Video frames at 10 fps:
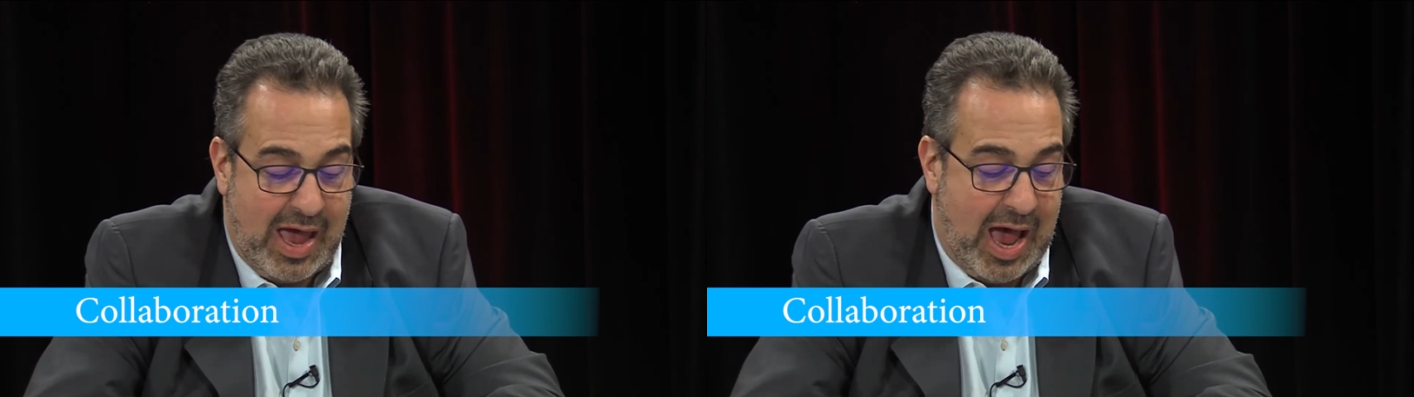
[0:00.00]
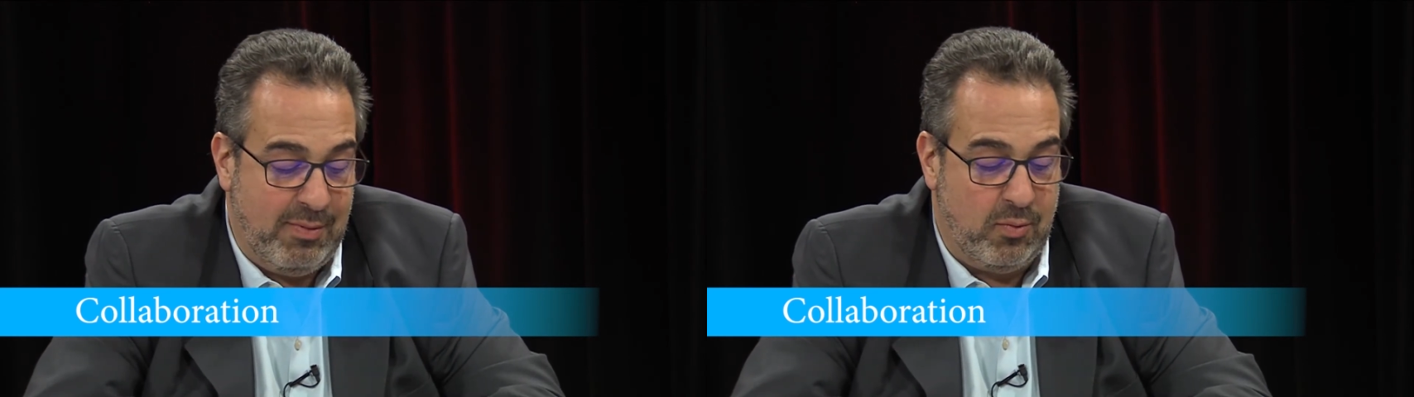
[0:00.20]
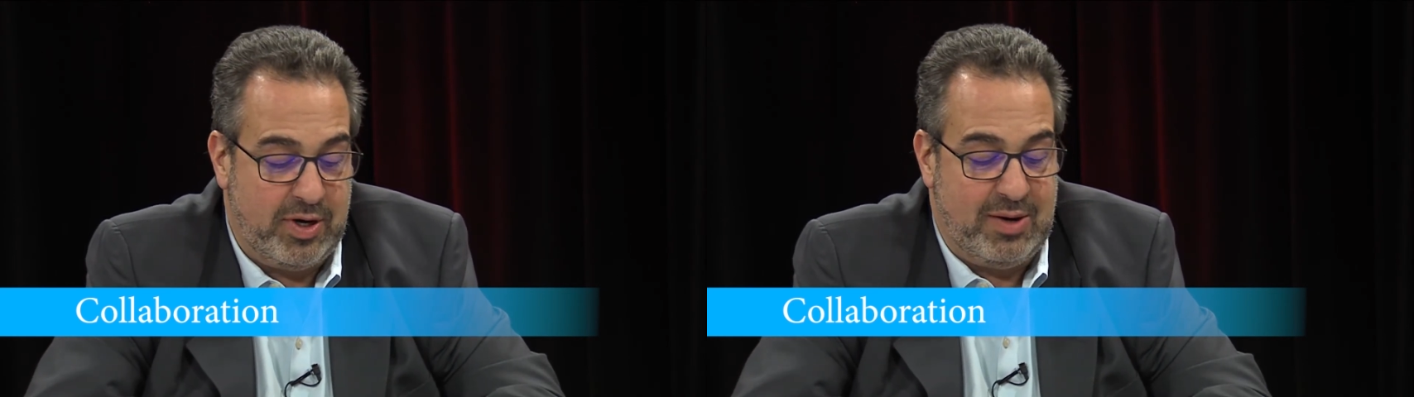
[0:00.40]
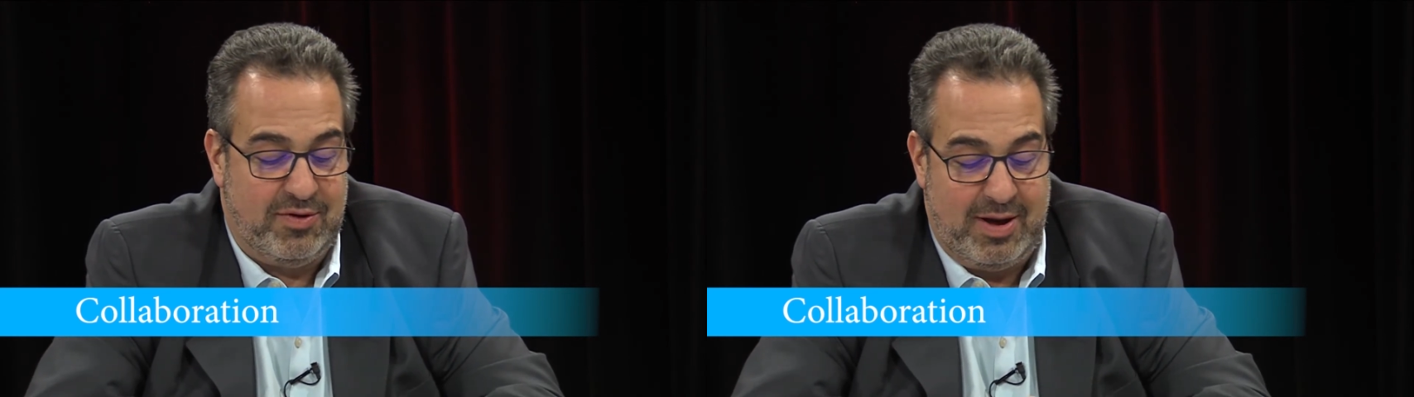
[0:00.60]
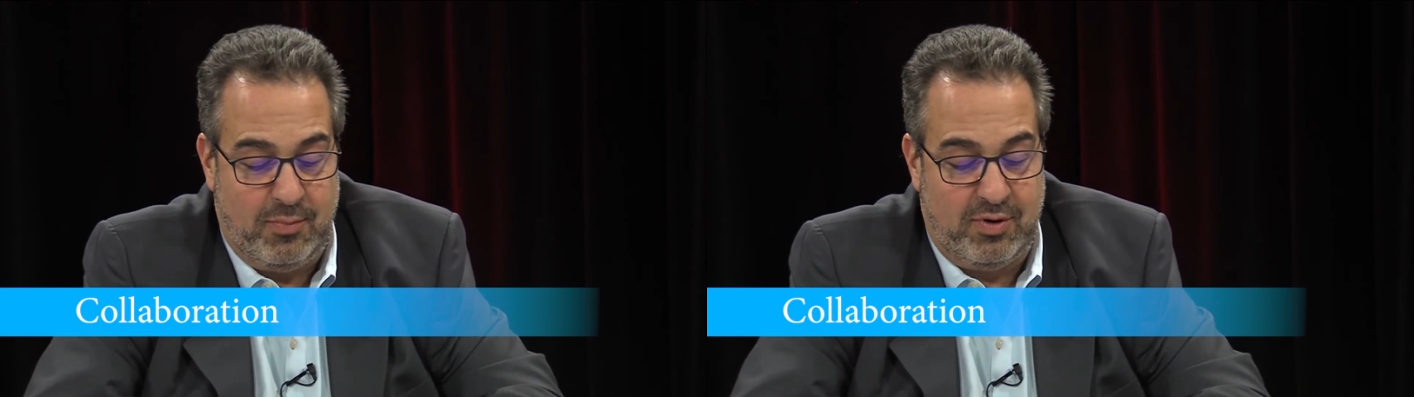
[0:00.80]
I've been working
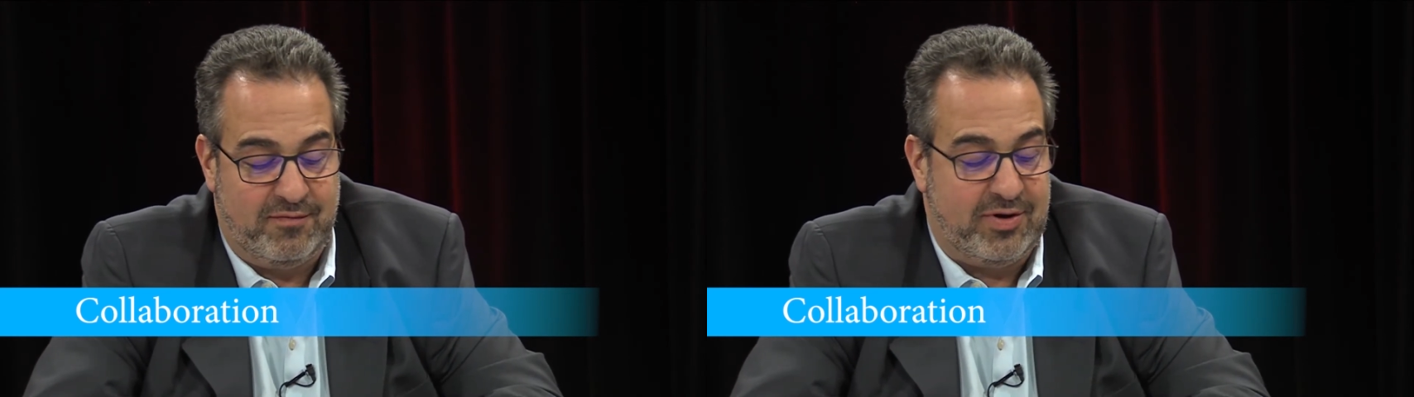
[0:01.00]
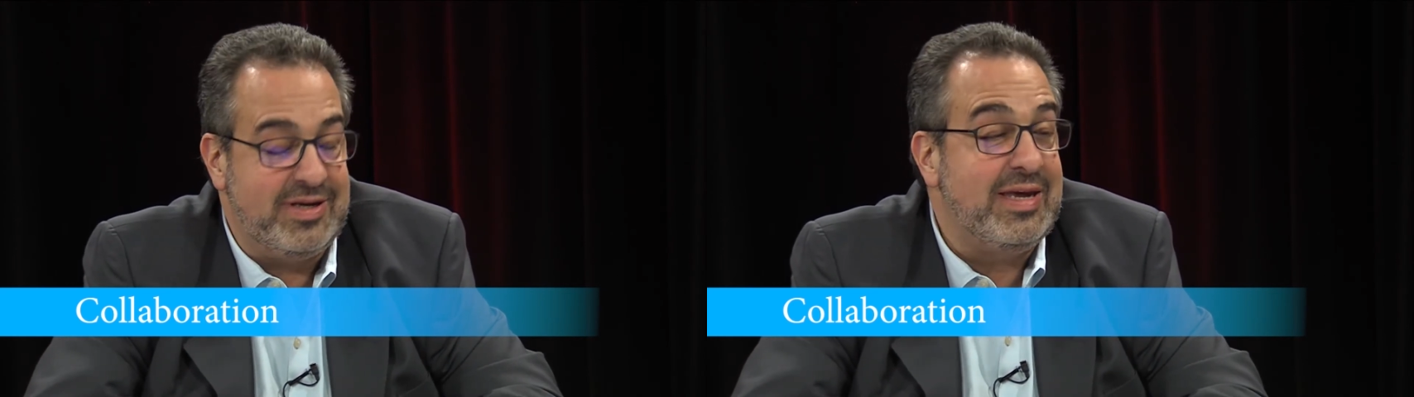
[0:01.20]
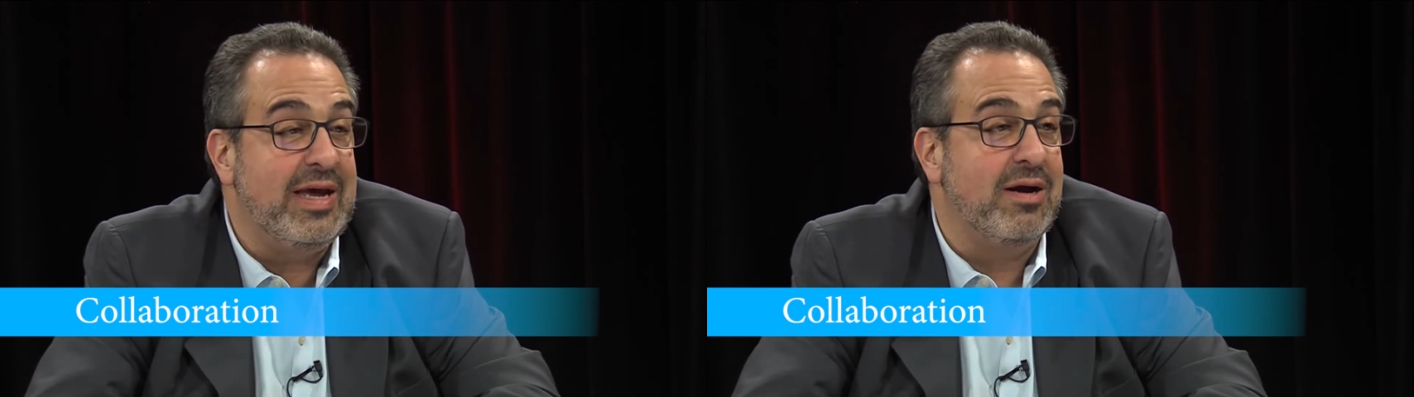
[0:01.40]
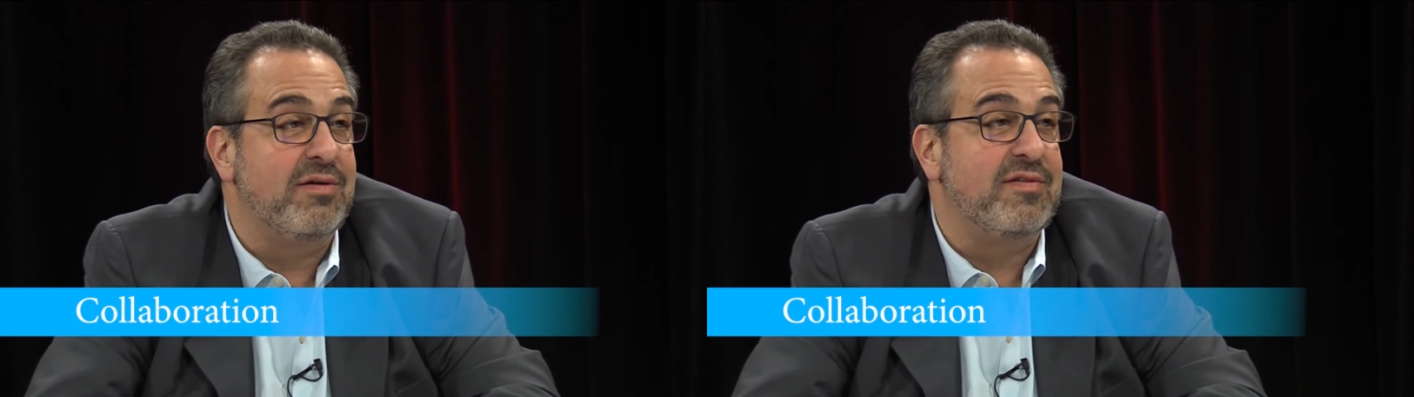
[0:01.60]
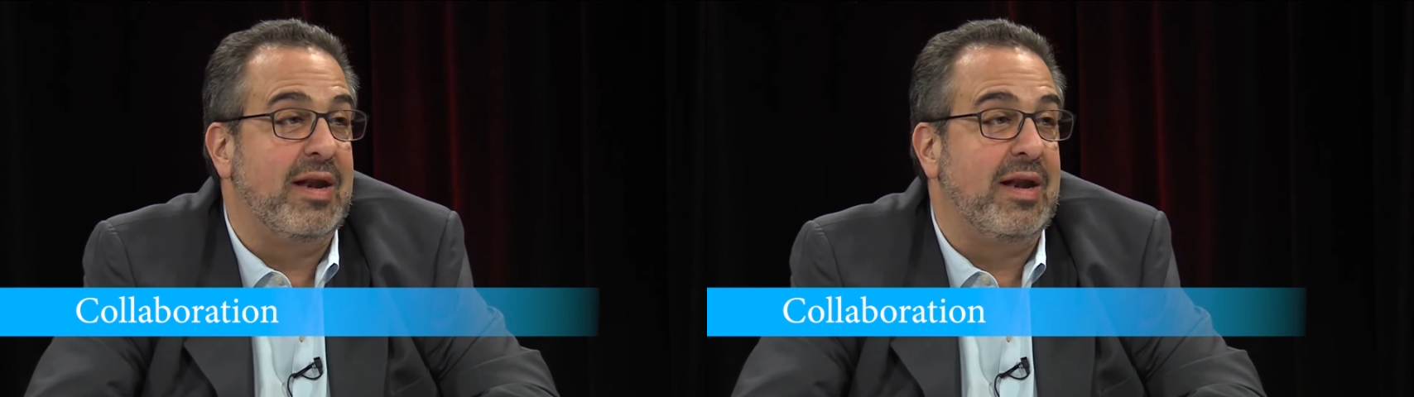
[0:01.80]
with our board for years,